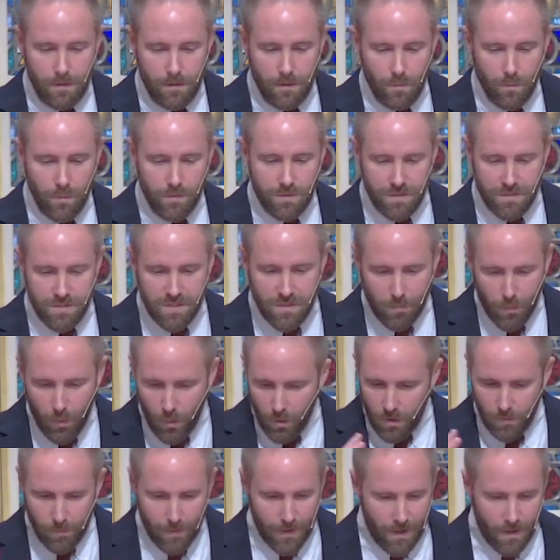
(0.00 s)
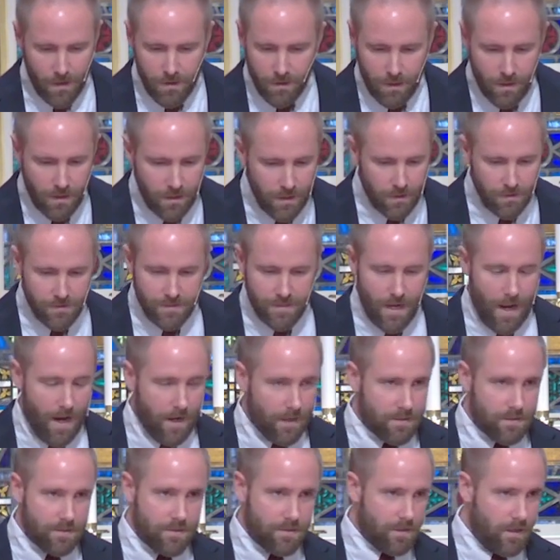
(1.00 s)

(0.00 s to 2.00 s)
which is supported by other clear texts,